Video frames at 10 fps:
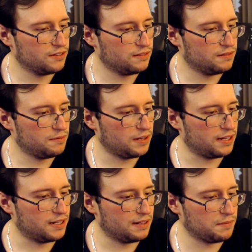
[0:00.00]

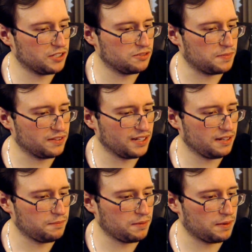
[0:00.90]
Wait, am I just missing
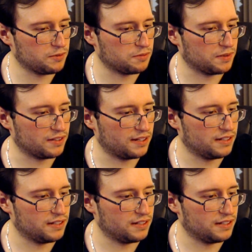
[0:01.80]
it? Maybe I'm just missing it.